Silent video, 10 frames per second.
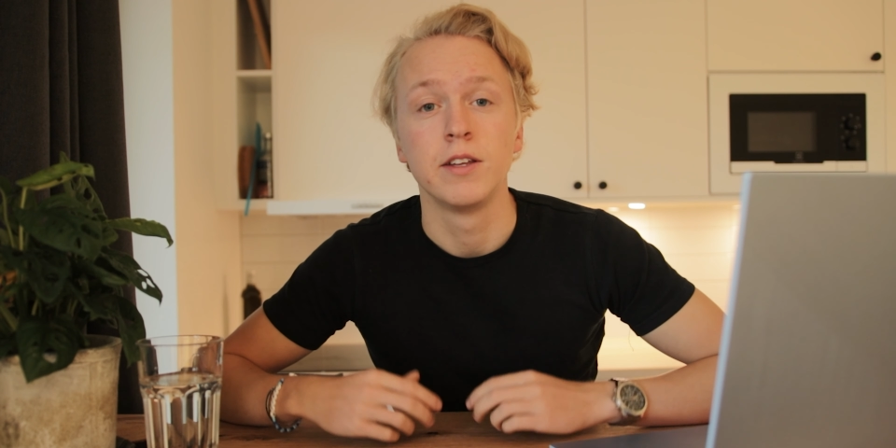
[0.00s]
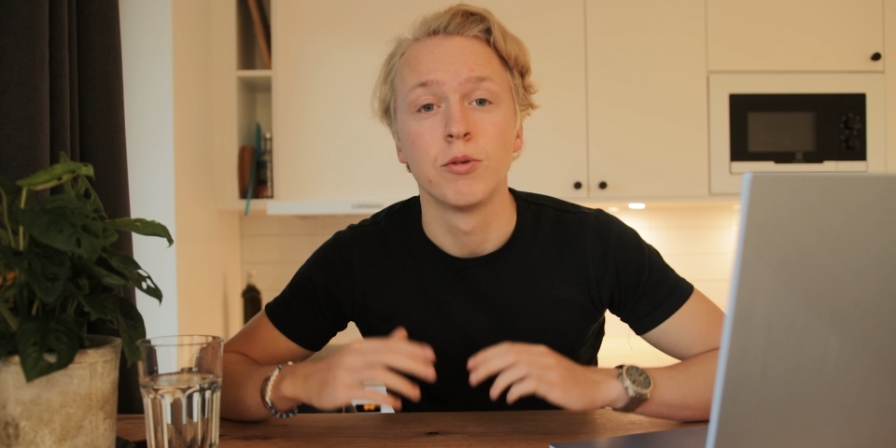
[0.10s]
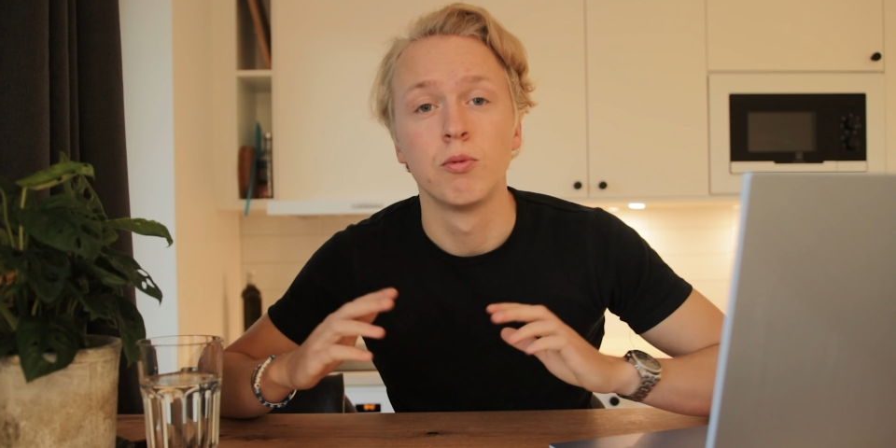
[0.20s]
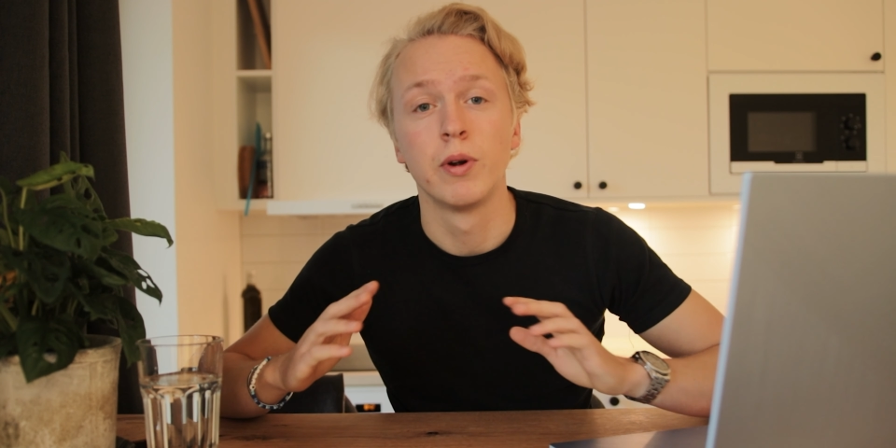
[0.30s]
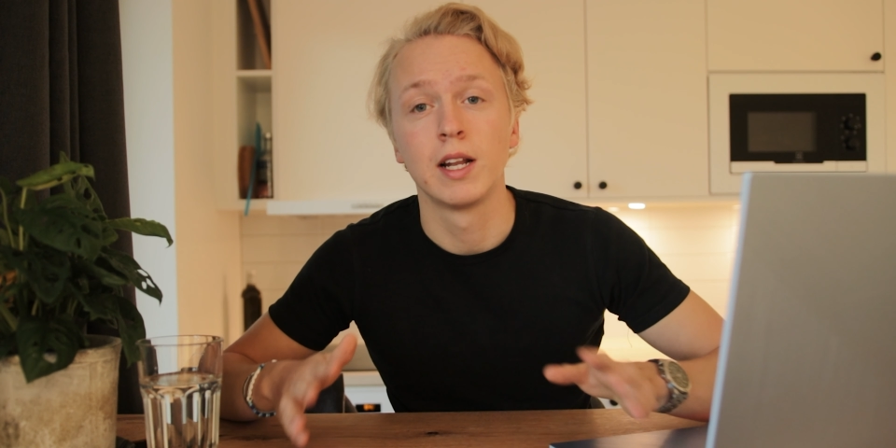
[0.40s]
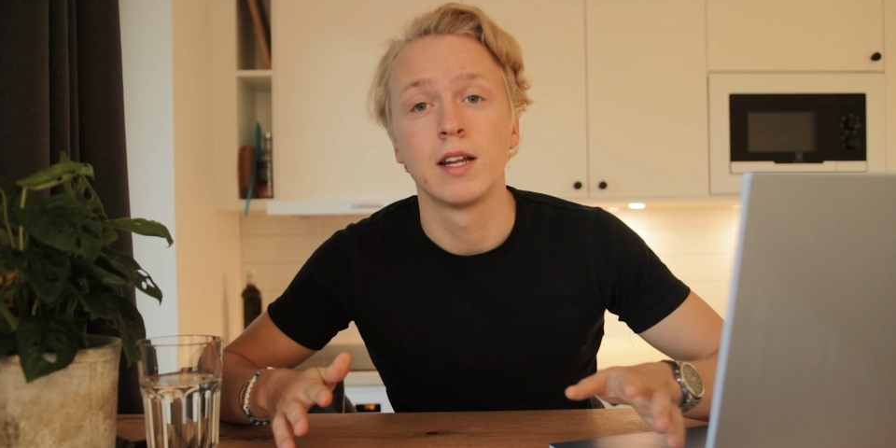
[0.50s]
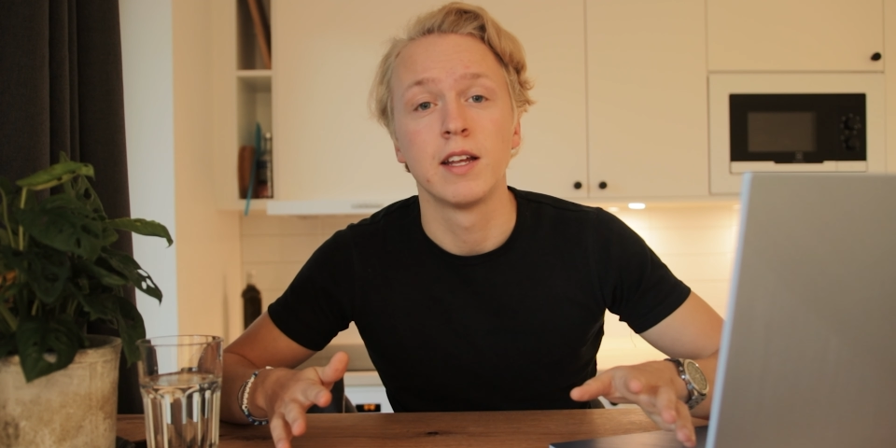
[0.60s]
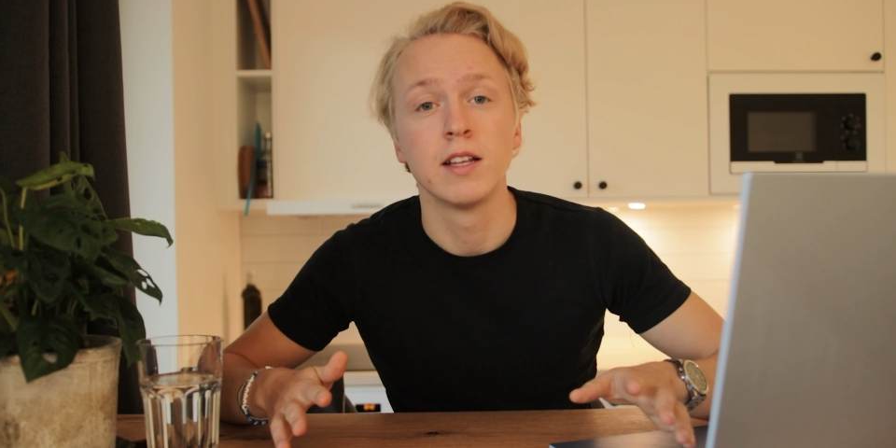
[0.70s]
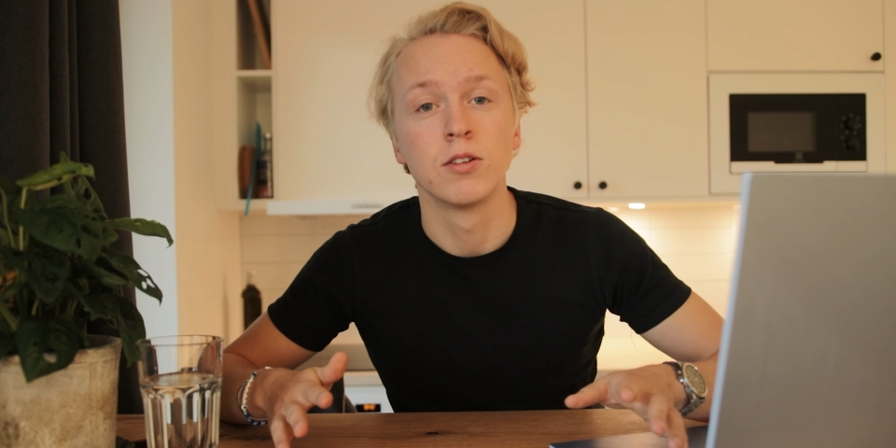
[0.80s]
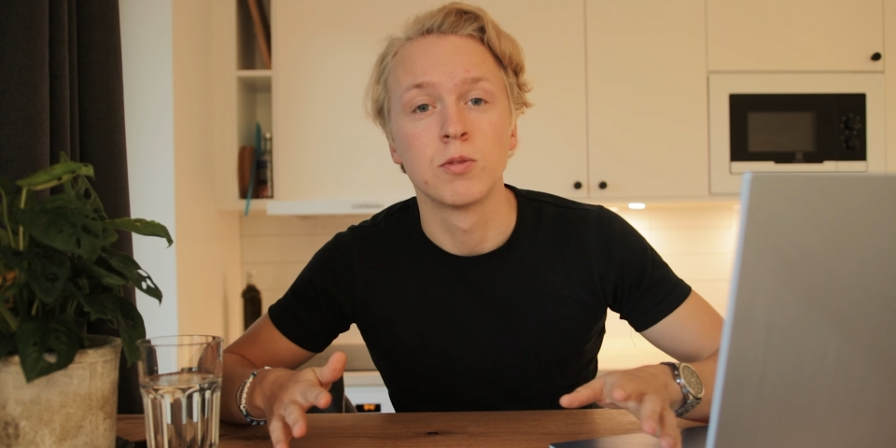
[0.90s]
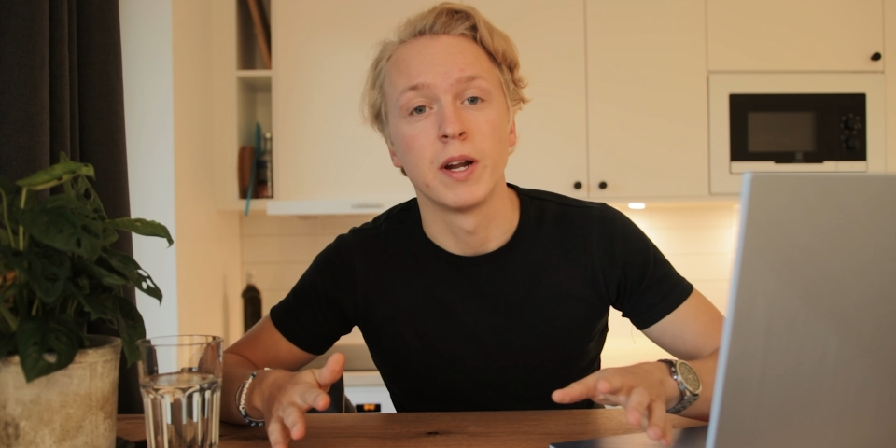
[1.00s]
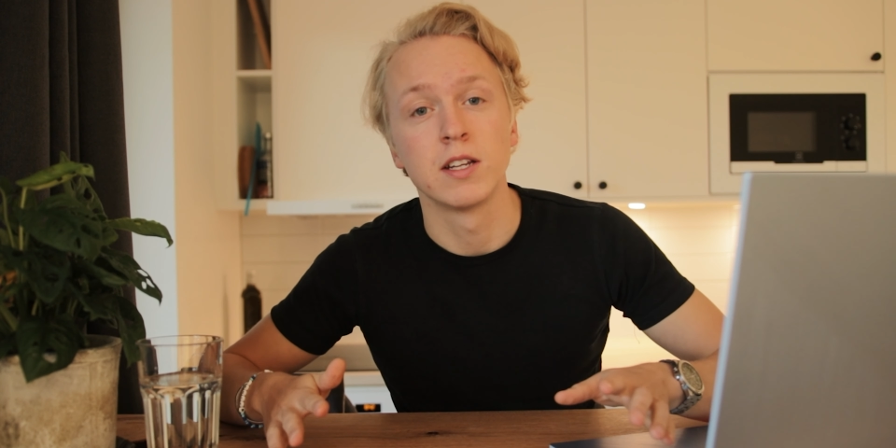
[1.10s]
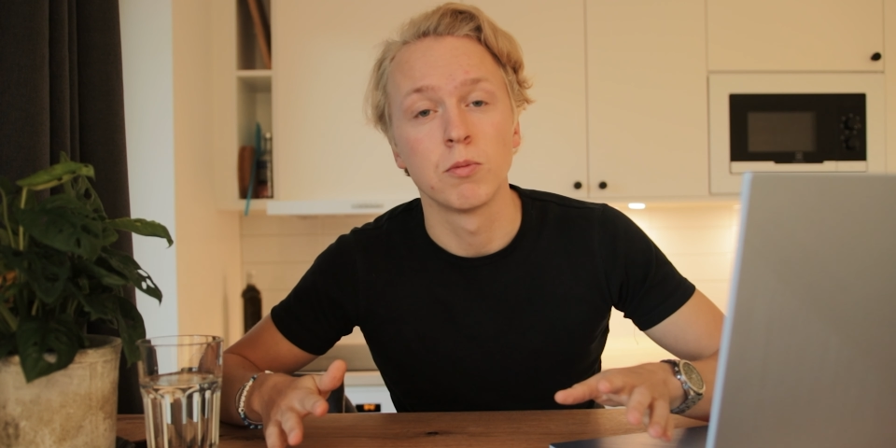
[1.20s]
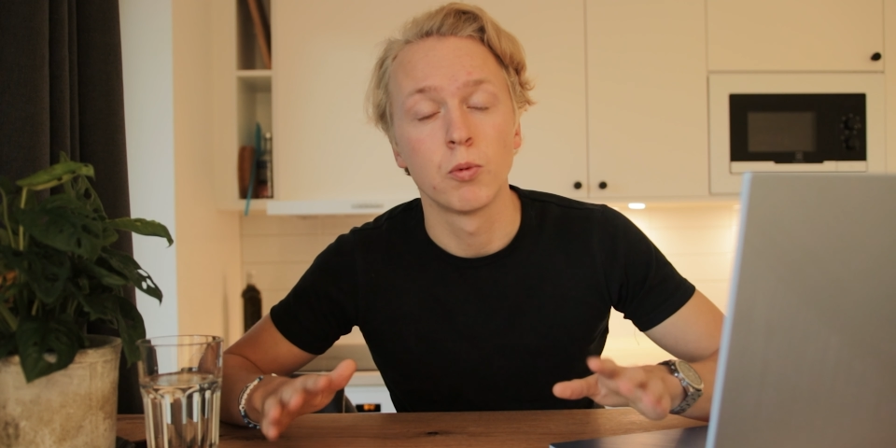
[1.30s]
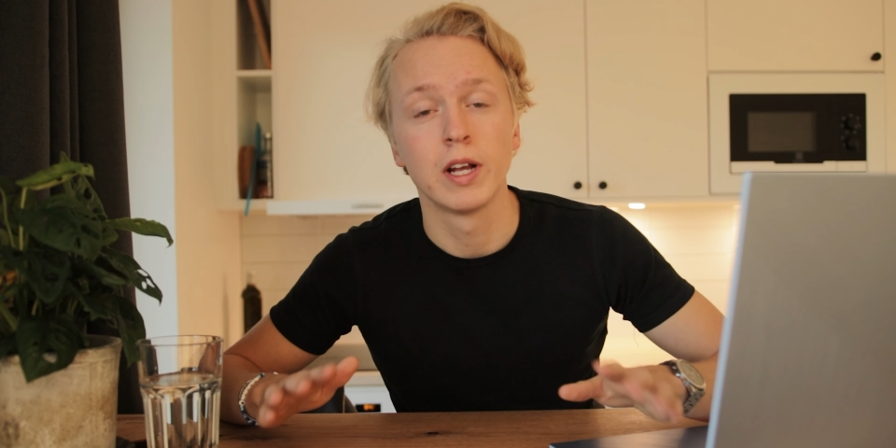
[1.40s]
You really need to spend
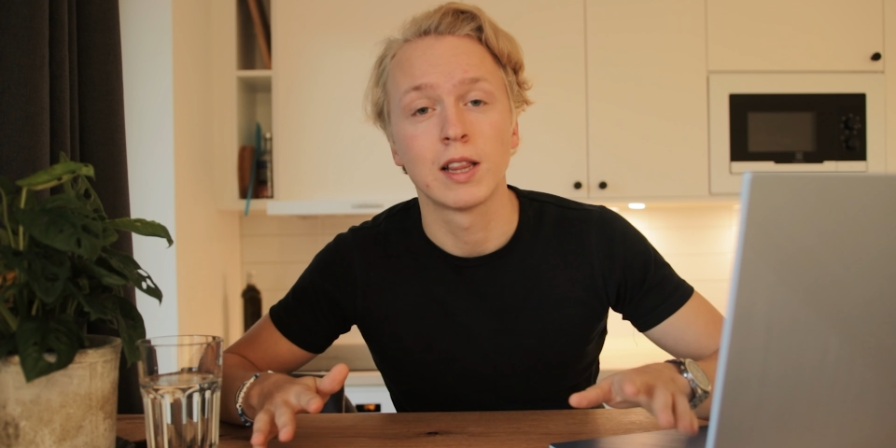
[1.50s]
some real